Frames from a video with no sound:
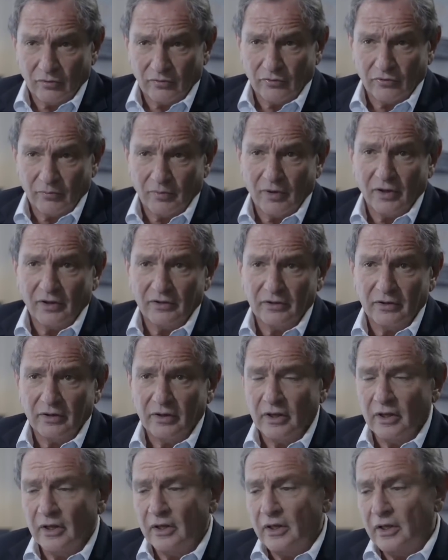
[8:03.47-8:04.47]
will respond.
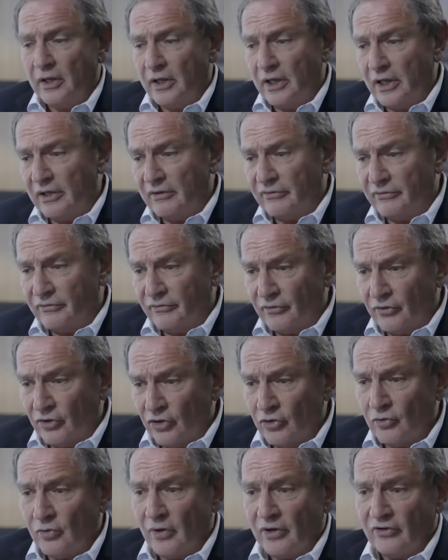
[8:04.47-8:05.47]
If the
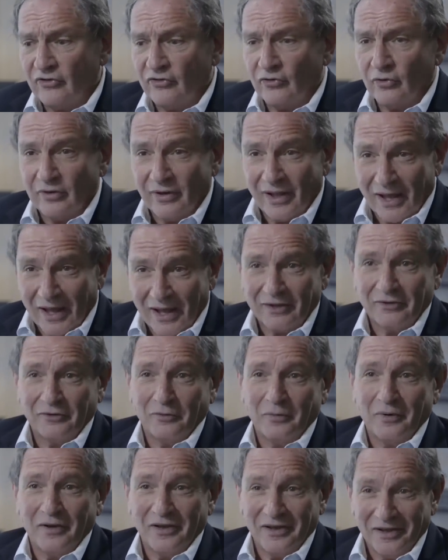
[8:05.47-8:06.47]
U.S. is going to act
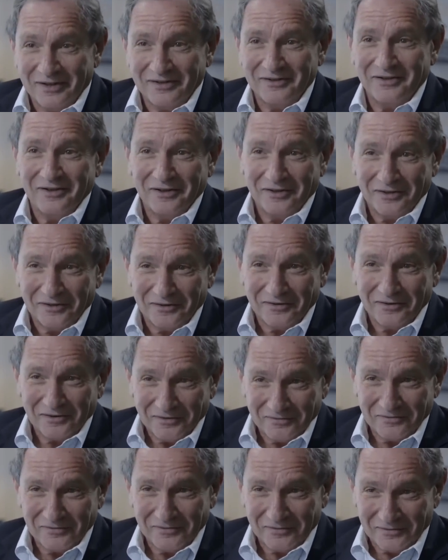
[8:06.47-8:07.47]
the way it did in
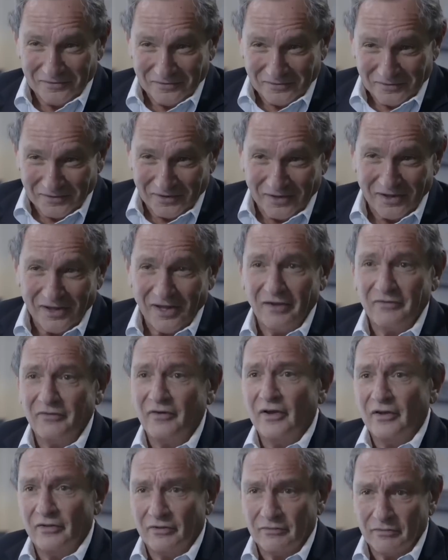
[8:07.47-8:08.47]
Kiev,
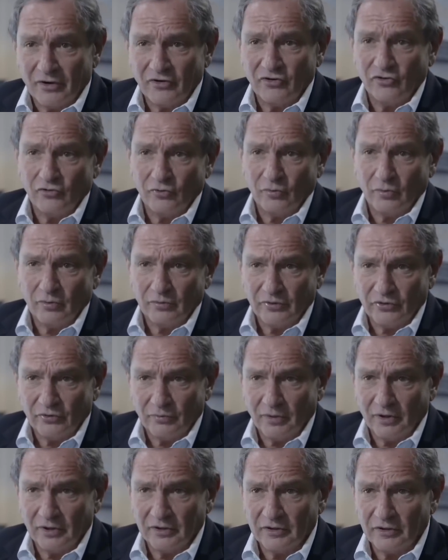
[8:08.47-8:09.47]
the Russians will
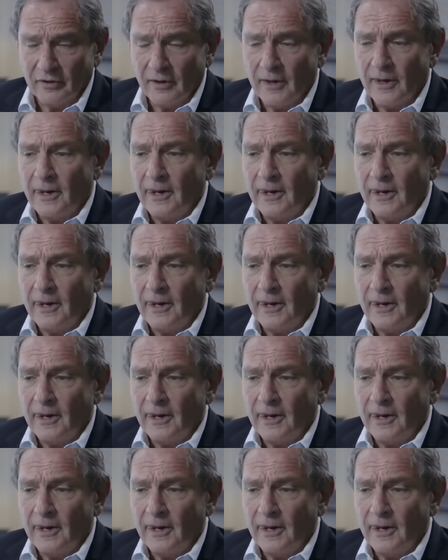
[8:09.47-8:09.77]
respond.